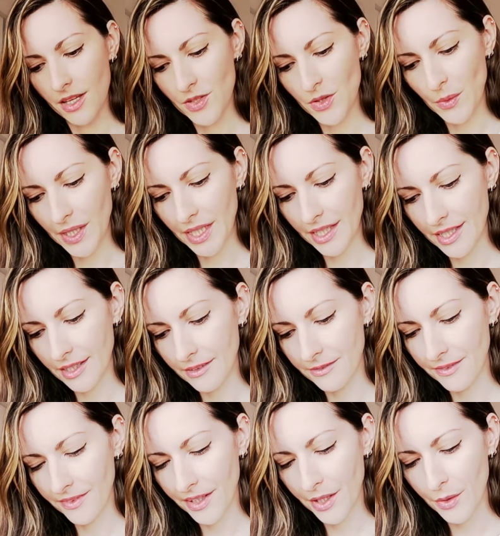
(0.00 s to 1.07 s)
so we're getting a
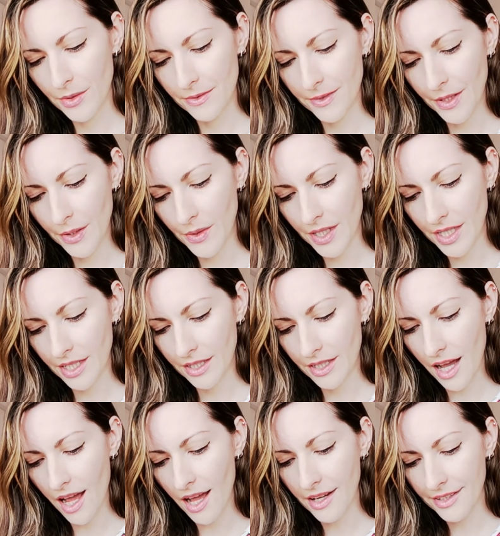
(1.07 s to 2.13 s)
very, very
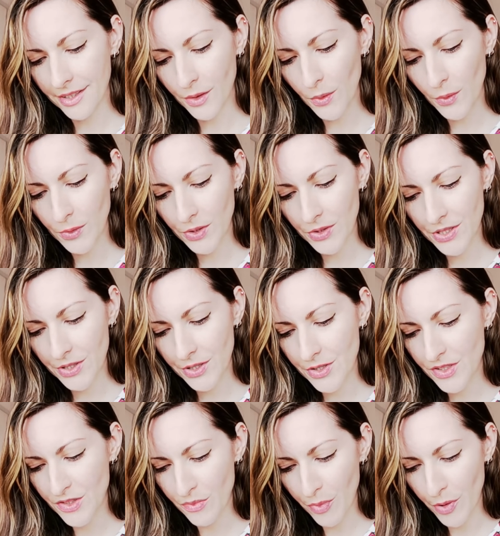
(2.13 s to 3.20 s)
higher order,
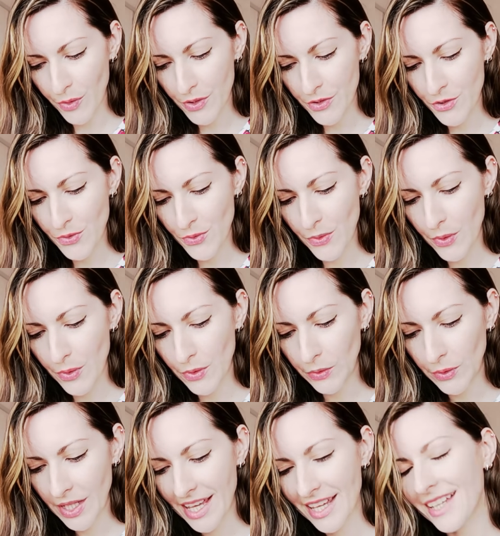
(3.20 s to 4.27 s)

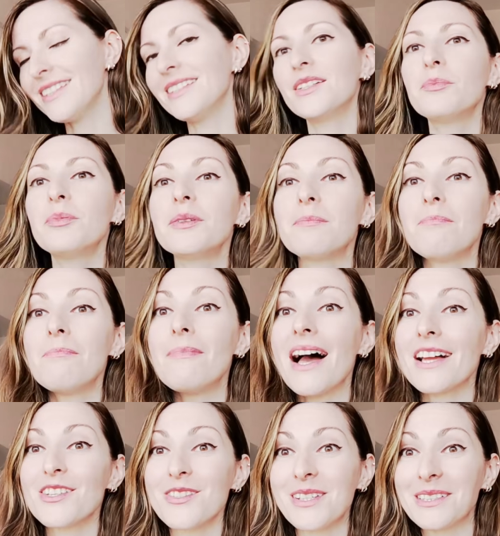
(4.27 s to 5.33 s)
spiritual, a little bit
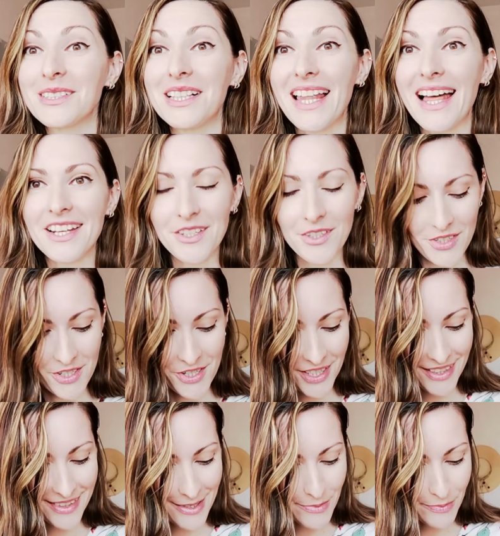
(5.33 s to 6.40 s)
magical
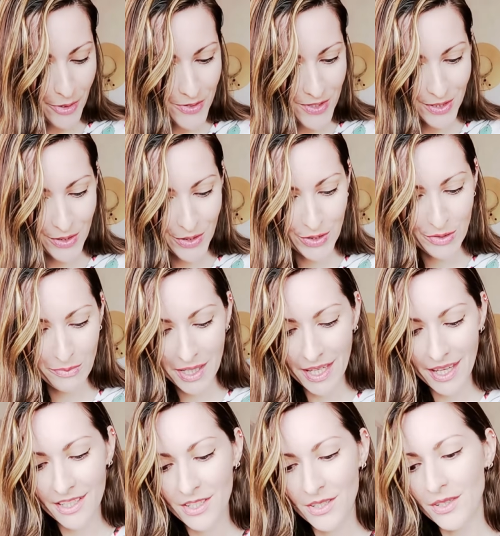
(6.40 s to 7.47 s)
energy. This person could
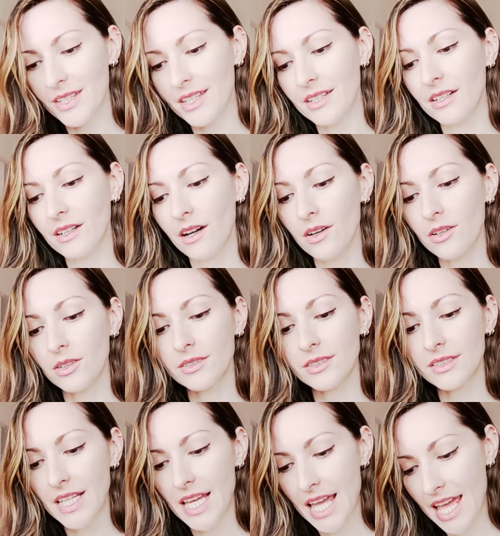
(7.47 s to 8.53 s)
be into the
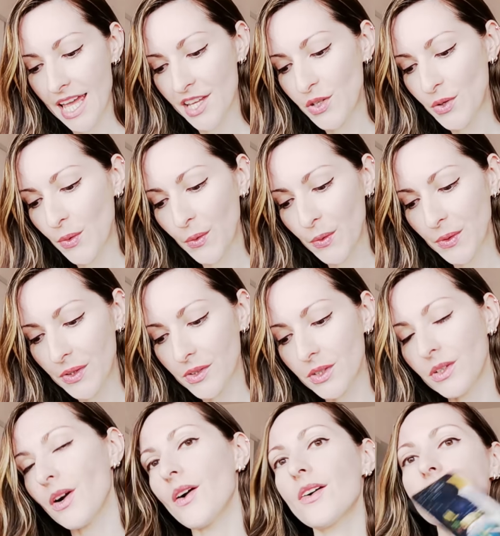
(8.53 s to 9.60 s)
occult and your oracle
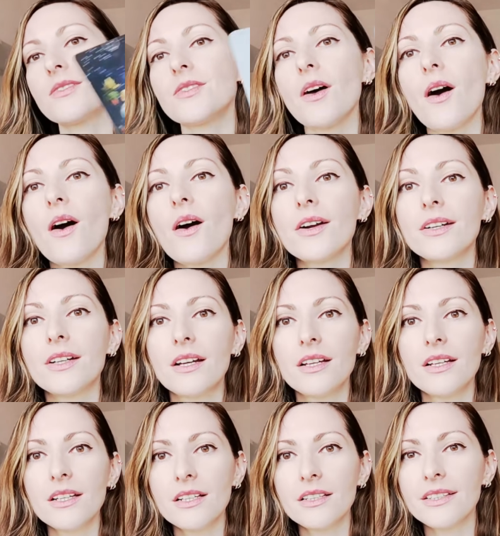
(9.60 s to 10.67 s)
cards are
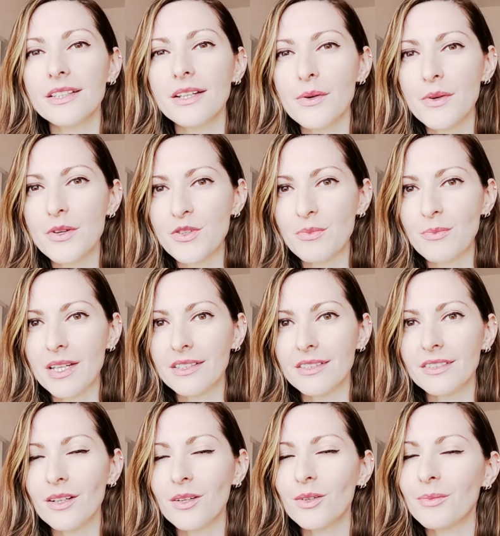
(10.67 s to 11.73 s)

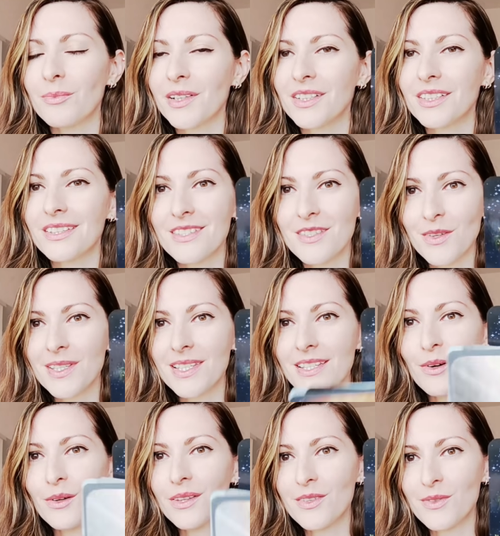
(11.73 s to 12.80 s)
nourishment. Oh my goodness, you
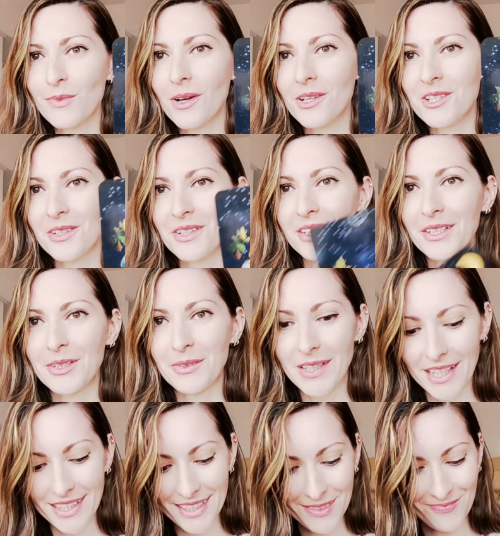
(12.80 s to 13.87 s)
see all this water here,
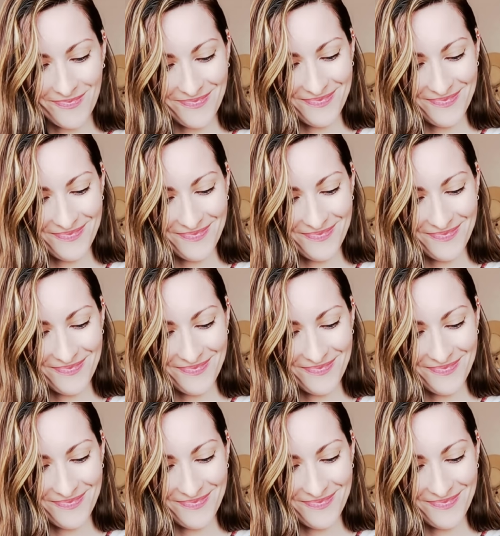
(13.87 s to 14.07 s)
right?